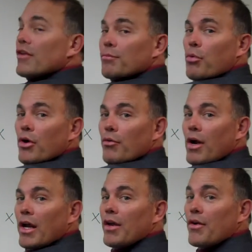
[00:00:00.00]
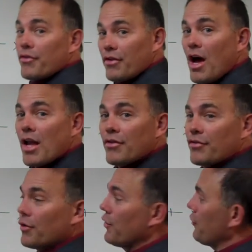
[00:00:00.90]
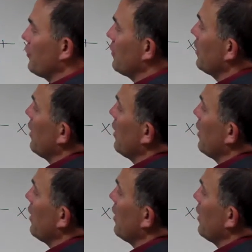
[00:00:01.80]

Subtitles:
this point right here is not a solution.